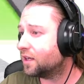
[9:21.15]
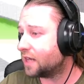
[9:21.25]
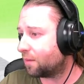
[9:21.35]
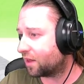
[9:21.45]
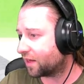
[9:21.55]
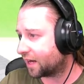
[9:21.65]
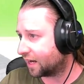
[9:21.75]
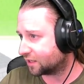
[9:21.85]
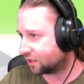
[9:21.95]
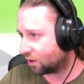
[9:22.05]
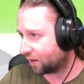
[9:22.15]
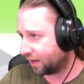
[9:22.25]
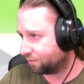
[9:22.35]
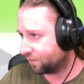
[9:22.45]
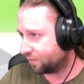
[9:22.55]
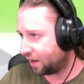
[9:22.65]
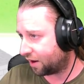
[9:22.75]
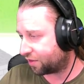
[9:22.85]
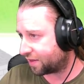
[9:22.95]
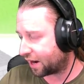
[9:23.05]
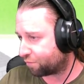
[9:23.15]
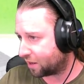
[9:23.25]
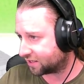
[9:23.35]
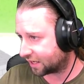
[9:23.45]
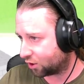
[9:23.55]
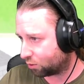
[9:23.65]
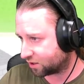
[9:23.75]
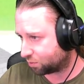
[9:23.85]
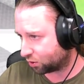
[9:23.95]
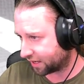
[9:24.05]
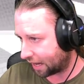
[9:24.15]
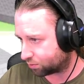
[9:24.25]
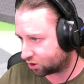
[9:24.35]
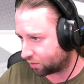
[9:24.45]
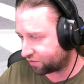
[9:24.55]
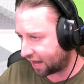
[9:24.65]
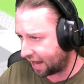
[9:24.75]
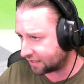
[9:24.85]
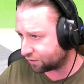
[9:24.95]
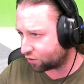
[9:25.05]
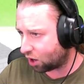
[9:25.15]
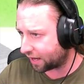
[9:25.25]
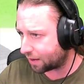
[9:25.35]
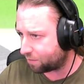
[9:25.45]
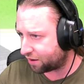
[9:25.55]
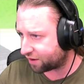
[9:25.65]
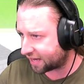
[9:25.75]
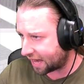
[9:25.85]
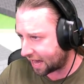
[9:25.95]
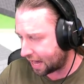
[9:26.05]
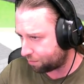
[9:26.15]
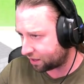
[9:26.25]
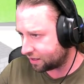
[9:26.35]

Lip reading: Yeah, I think it has. Okay. Anything that I've missed, I can always plug the gap. So we've kind of got like a bit of a curb